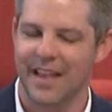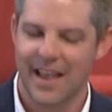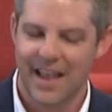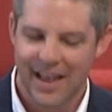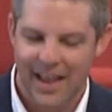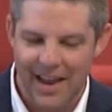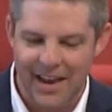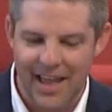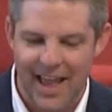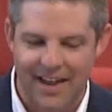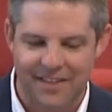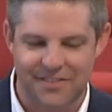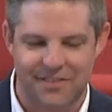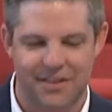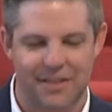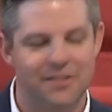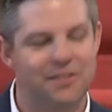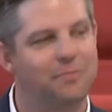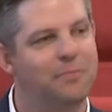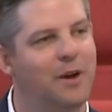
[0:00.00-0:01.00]
In
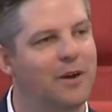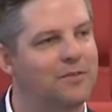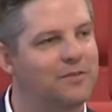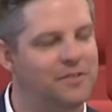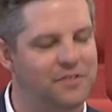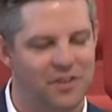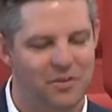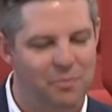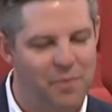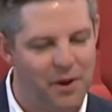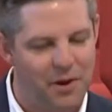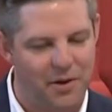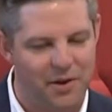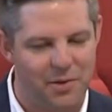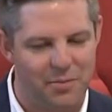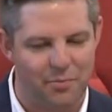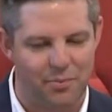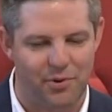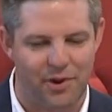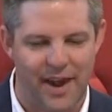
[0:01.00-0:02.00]
Exodus, Moses and
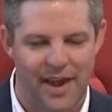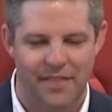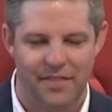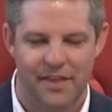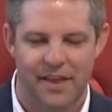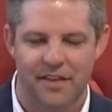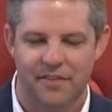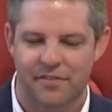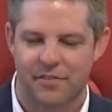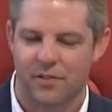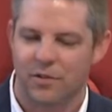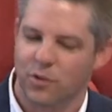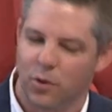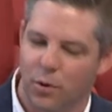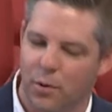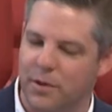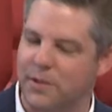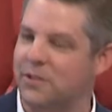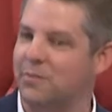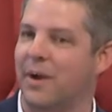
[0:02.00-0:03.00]
Miriam pray this: "The
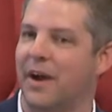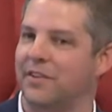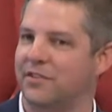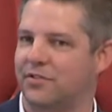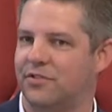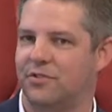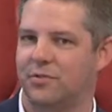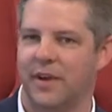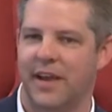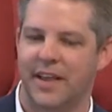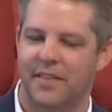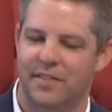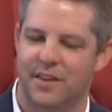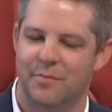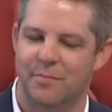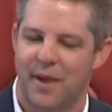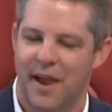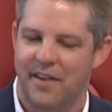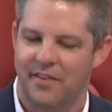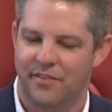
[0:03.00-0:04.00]
Lord is my strength
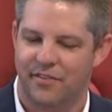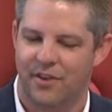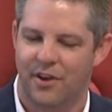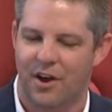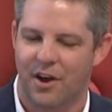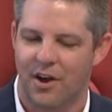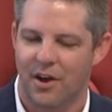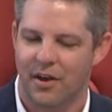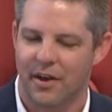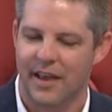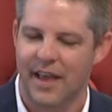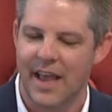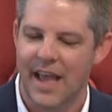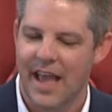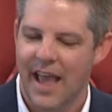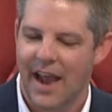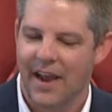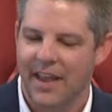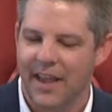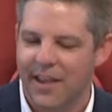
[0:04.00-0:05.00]
and my song,
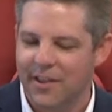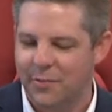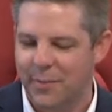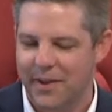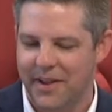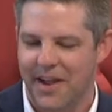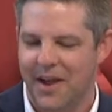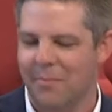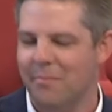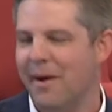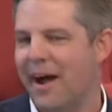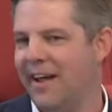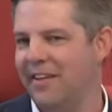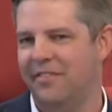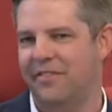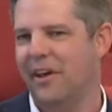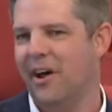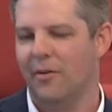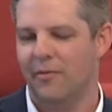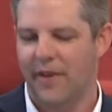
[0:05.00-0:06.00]
and he has become my
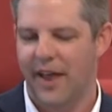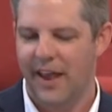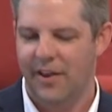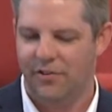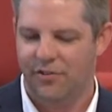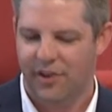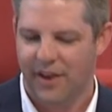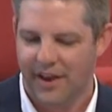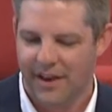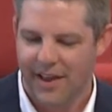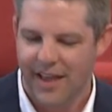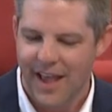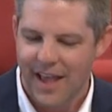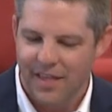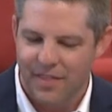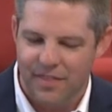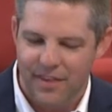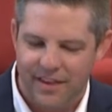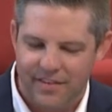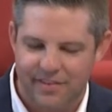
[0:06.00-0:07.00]
salvation.
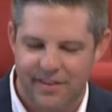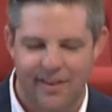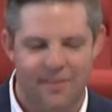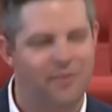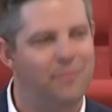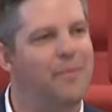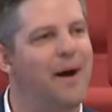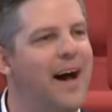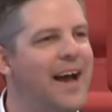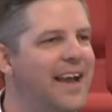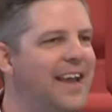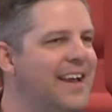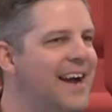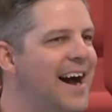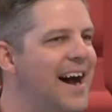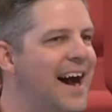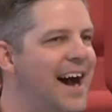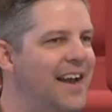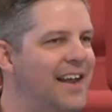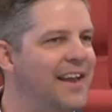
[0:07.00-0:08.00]
This is my
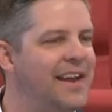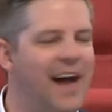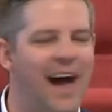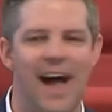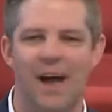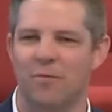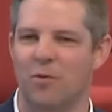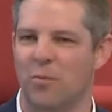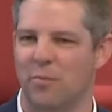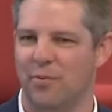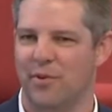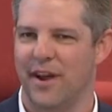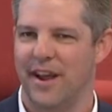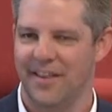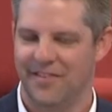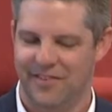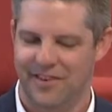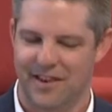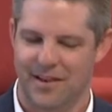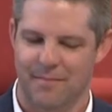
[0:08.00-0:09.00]
God, and I will
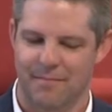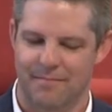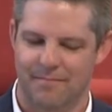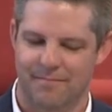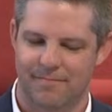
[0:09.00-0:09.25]
praise him."